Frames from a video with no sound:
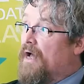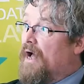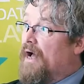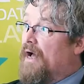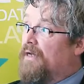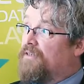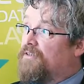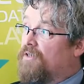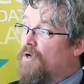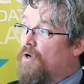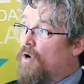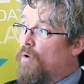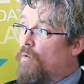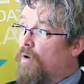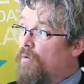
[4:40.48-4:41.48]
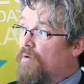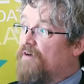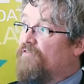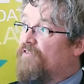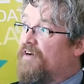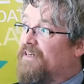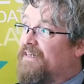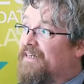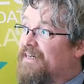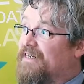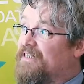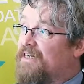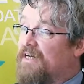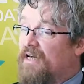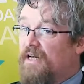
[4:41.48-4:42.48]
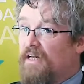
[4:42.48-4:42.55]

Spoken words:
And what we're finding is